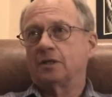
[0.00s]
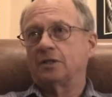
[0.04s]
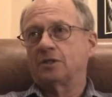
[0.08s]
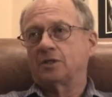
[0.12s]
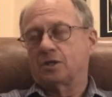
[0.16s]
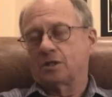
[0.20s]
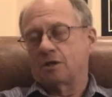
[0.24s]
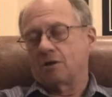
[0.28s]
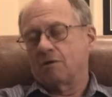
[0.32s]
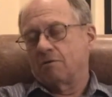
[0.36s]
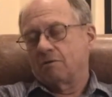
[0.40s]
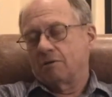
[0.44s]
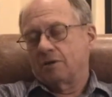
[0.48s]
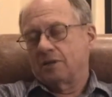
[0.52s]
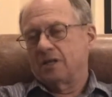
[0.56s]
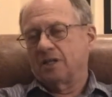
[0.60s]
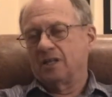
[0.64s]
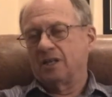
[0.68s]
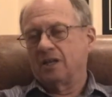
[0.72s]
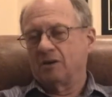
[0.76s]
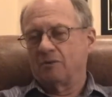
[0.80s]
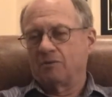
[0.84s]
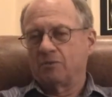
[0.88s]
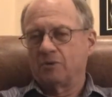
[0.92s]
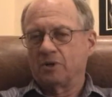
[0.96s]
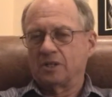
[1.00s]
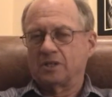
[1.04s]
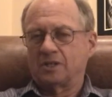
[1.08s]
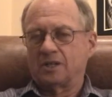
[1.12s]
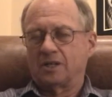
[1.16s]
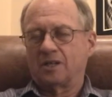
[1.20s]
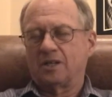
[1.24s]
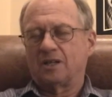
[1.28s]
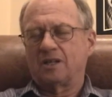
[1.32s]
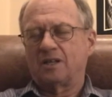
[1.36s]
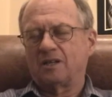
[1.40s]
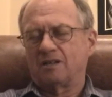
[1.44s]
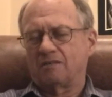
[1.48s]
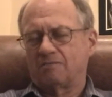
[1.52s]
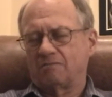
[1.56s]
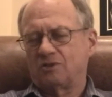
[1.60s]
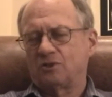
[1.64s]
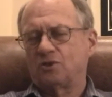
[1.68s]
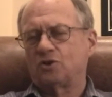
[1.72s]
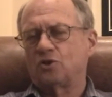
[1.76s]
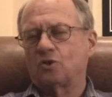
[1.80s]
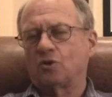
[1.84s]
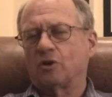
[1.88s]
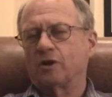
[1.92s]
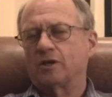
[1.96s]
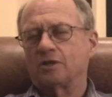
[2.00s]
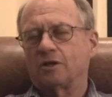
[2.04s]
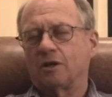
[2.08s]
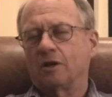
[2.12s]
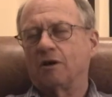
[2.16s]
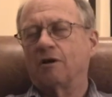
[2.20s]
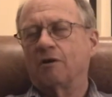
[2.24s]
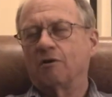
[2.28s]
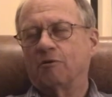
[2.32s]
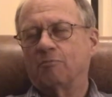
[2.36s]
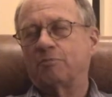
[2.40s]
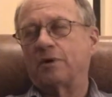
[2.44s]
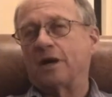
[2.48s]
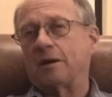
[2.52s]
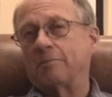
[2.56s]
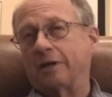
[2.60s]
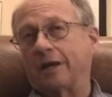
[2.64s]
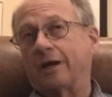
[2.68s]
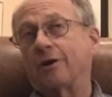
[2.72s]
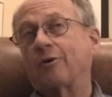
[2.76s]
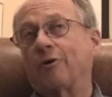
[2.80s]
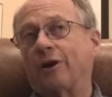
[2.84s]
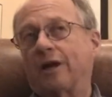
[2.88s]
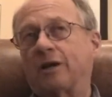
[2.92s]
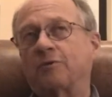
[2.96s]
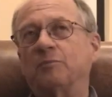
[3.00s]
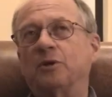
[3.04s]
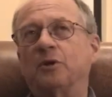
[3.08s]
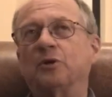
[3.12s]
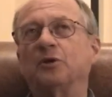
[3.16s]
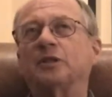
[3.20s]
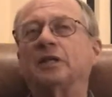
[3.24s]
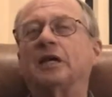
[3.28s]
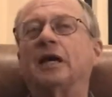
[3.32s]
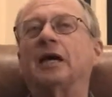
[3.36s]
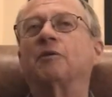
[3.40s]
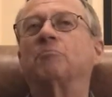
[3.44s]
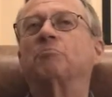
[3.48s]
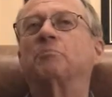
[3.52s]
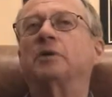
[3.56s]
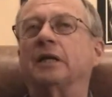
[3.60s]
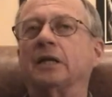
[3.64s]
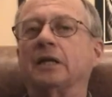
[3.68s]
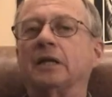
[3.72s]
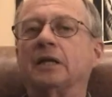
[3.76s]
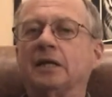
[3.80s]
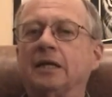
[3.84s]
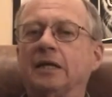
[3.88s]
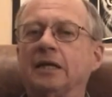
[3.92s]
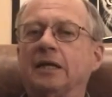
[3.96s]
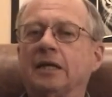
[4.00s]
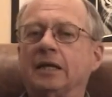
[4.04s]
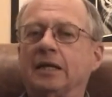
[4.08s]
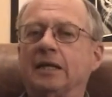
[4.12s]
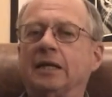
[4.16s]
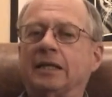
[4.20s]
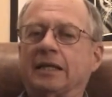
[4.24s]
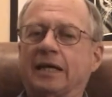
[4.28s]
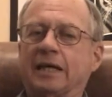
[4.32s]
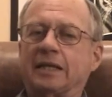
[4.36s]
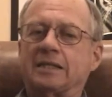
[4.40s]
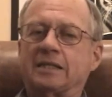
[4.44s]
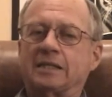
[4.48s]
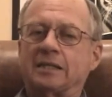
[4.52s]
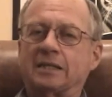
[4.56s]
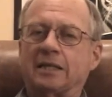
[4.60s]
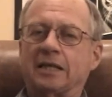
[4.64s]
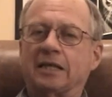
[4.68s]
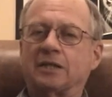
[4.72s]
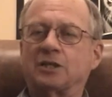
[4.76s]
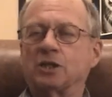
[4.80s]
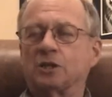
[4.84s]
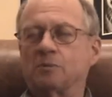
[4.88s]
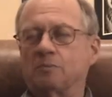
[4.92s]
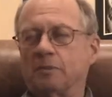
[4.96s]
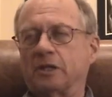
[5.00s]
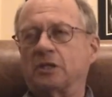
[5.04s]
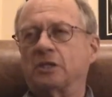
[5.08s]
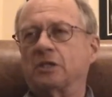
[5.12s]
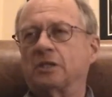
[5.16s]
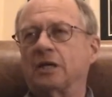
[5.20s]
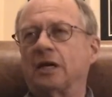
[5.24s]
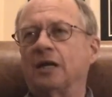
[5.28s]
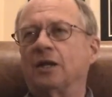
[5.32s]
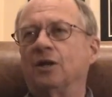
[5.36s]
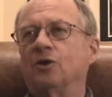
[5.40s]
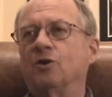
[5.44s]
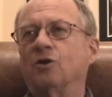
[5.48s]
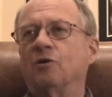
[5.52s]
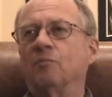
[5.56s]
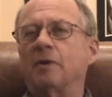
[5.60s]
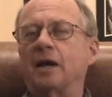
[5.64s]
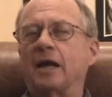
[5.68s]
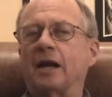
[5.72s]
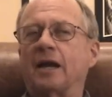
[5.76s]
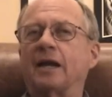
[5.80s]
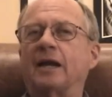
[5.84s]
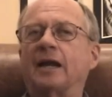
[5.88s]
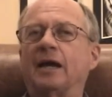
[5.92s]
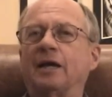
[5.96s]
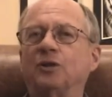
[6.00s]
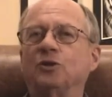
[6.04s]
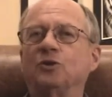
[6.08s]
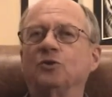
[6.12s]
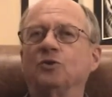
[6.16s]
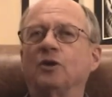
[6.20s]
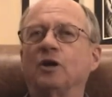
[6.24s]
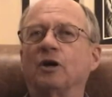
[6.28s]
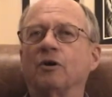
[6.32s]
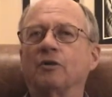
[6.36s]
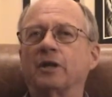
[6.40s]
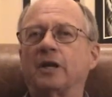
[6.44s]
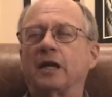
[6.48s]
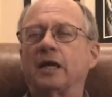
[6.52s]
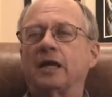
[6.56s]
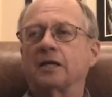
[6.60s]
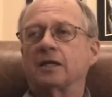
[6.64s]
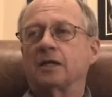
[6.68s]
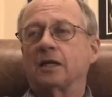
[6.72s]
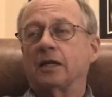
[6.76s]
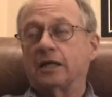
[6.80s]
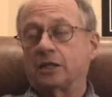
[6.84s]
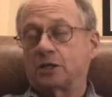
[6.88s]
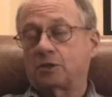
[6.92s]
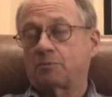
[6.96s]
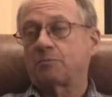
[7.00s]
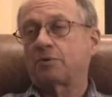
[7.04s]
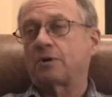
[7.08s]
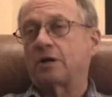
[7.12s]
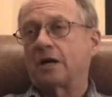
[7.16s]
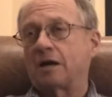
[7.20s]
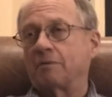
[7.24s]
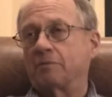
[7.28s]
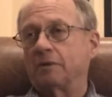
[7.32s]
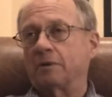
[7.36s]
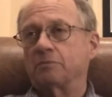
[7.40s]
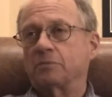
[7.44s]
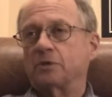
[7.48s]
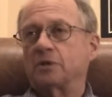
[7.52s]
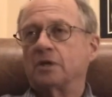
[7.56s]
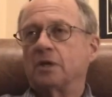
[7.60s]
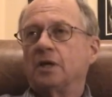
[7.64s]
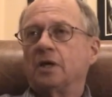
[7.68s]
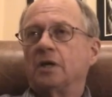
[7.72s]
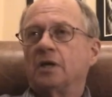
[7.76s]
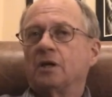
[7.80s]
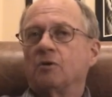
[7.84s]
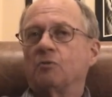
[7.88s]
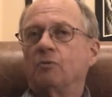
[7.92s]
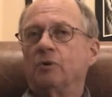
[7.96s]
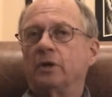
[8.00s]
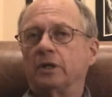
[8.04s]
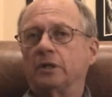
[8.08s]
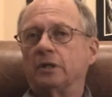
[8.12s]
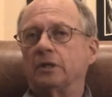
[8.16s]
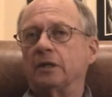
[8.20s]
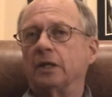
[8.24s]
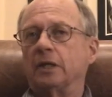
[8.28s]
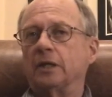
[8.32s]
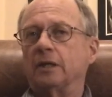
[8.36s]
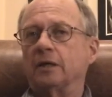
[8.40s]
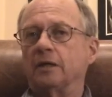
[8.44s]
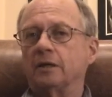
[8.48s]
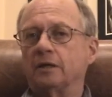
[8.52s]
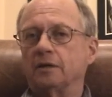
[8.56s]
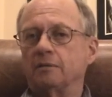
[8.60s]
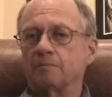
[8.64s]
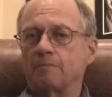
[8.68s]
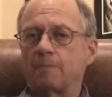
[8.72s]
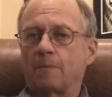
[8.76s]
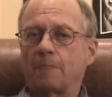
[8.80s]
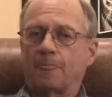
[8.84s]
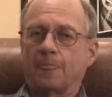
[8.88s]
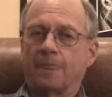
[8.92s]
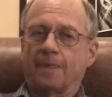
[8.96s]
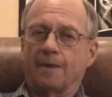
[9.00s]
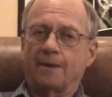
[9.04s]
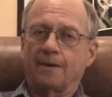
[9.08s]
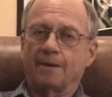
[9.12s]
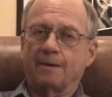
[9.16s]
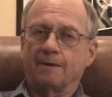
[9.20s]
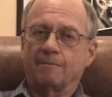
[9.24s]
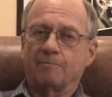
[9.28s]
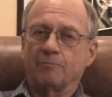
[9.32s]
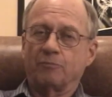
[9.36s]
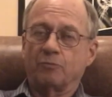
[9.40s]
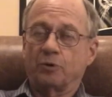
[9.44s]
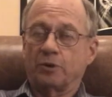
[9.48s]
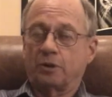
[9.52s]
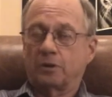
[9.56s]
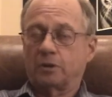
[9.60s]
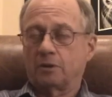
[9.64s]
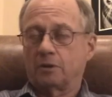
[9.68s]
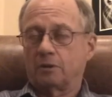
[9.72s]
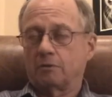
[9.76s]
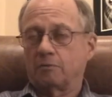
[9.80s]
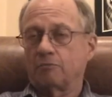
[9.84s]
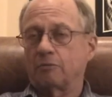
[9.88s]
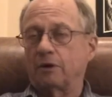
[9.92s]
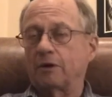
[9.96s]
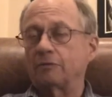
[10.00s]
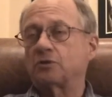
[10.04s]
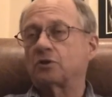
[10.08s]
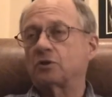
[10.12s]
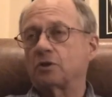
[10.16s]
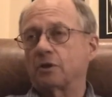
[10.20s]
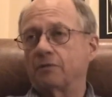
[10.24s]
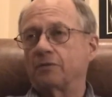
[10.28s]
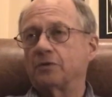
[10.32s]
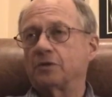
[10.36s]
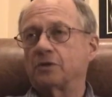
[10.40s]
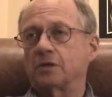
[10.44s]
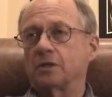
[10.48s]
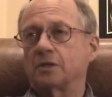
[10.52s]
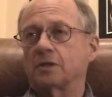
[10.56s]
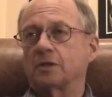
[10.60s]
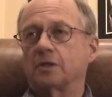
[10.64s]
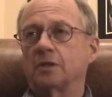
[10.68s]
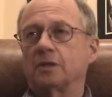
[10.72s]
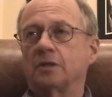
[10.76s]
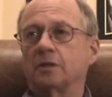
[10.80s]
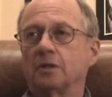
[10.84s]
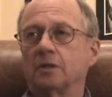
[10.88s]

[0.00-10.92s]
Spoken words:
And so it was, and George Lahr would probably correct me on that, but that's as much as I know about it. And I do know that it had less problems with with rough surfaces